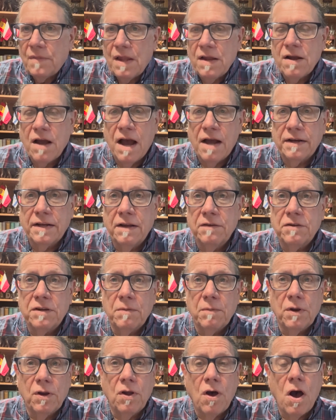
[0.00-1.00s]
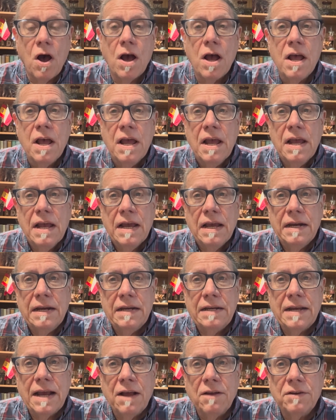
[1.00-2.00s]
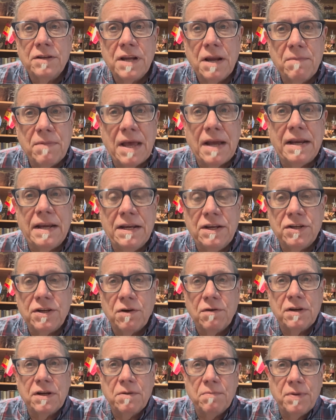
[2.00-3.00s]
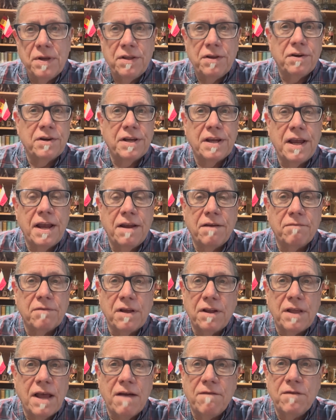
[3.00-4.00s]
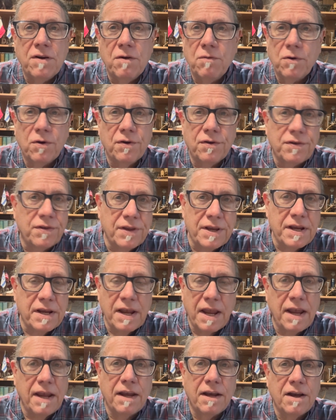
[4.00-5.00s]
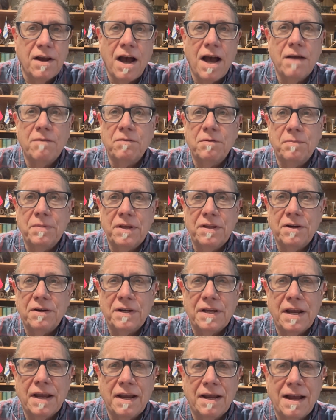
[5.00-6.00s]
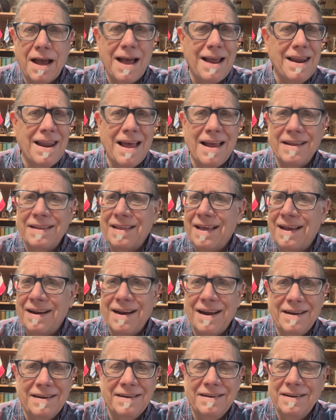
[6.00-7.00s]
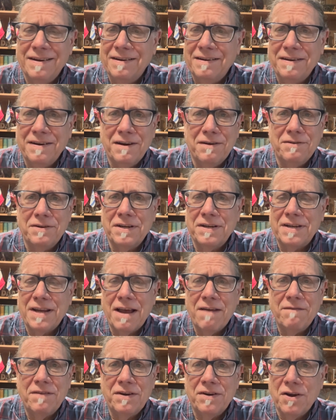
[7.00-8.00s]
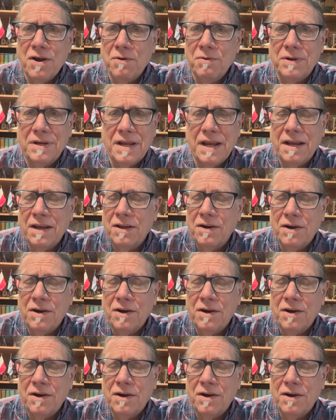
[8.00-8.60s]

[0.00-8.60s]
God gives them a law. And he tells them that he's going to be their king. They'll have no earthly king. God will be their king. I like that idea, you know, just having no king at